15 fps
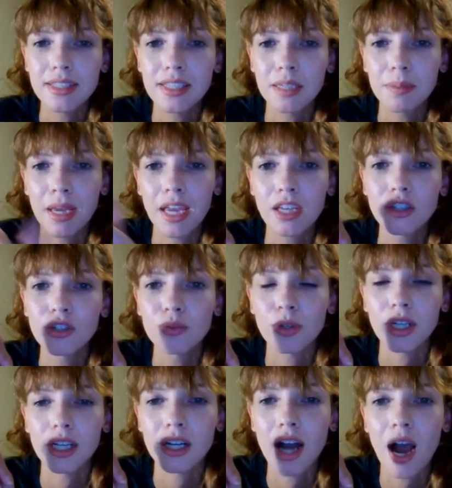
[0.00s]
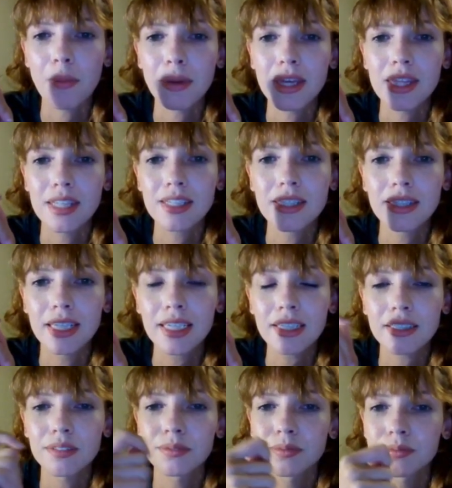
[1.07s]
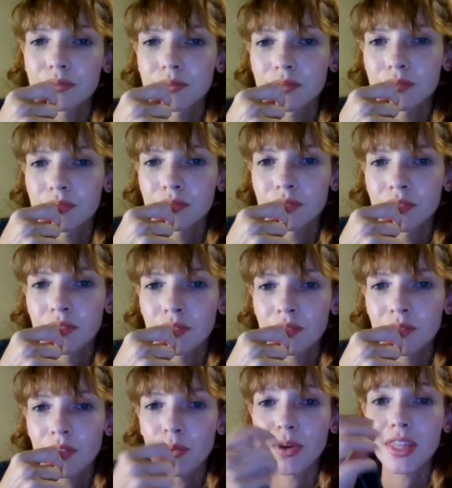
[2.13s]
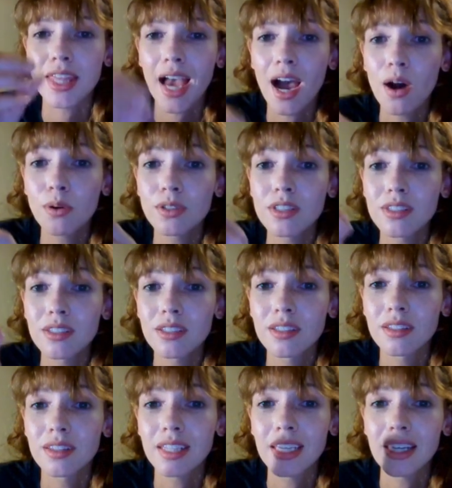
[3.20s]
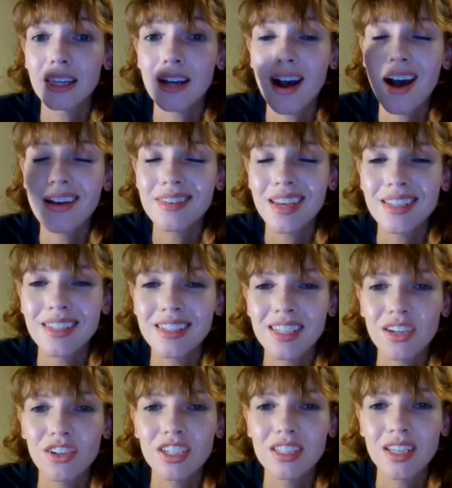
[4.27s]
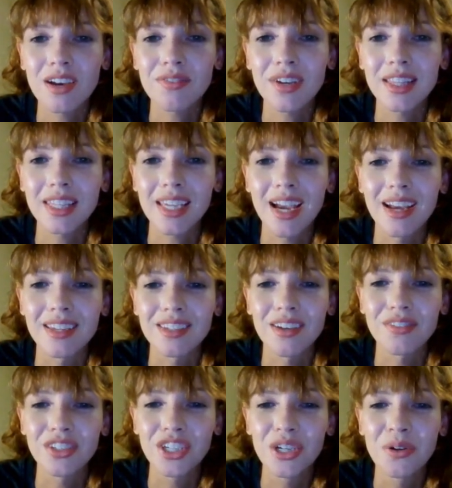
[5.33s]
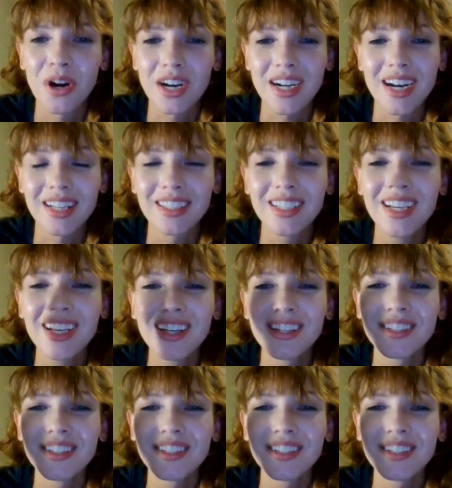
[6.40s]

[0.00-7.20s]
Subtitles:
Etsy page. We're going to copy this link without the unnecessary stuff at the end of the URL.